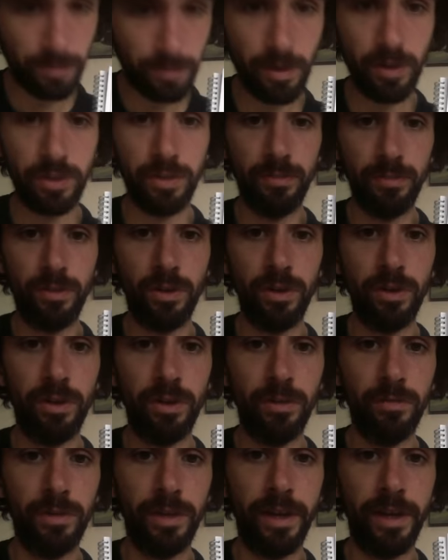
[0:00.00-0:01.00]
most important
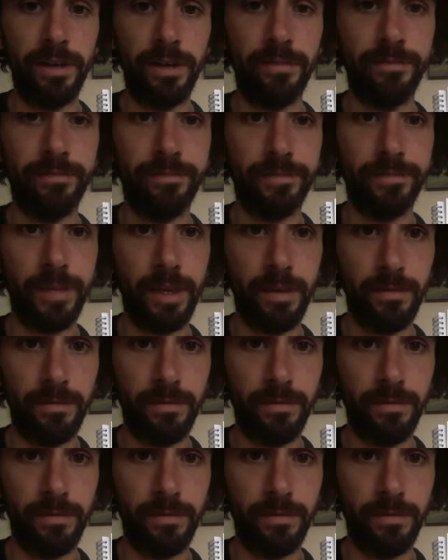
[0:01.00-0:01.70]
number there, yeah?